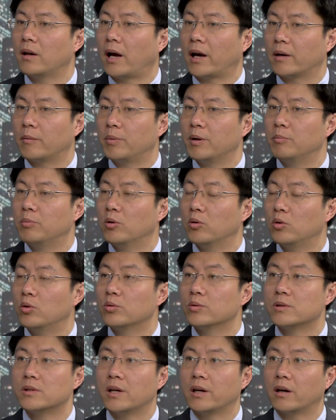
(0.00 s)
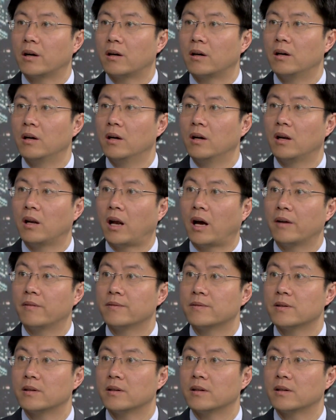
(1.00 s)
like people lose their
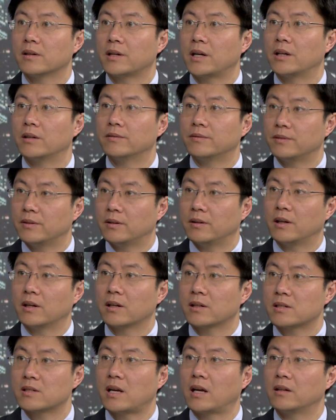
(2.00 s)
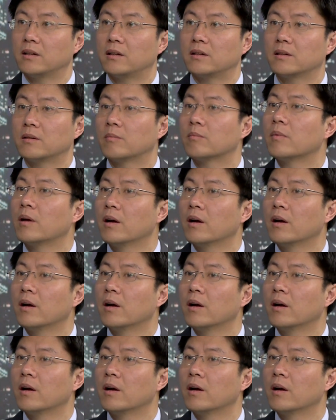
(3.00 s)
life standard.